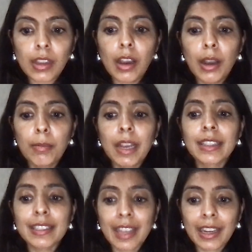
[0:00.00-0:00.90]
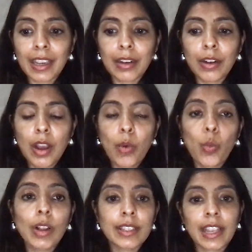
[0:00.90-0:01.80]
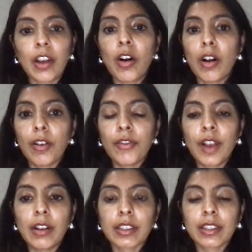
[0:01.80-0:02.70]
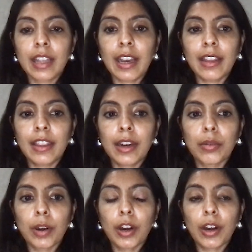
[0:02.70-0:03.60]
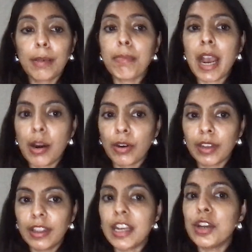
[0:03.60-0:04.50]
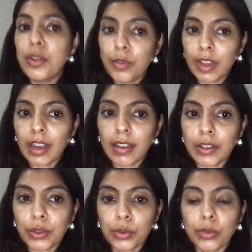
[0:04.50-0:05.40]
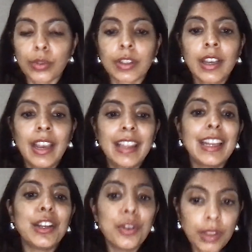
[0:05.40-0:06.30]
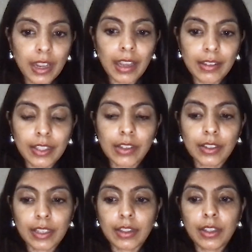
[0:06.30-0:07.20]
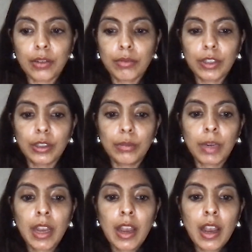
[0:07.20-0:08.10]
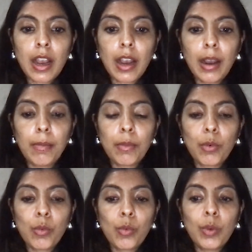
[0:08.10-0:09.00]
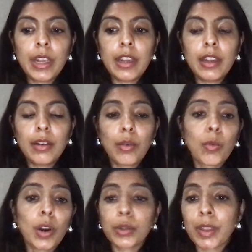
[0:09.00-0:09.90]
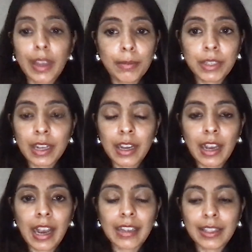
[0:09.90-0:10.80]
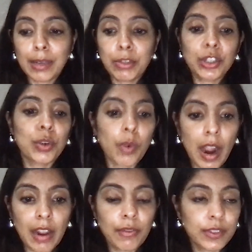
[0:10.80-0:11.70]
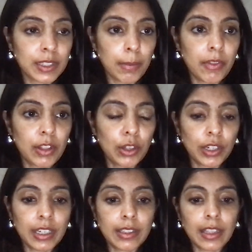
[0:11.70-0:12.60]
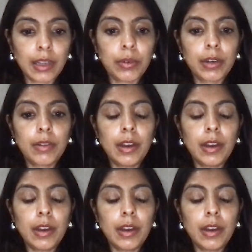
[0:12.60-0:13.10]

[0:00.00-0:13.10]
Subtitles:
And second, once they all felt that they were empowered and they knew they had the tools and they knew they had the skill sets in the room, we worked with them to ask them to derive some of the learnings that they would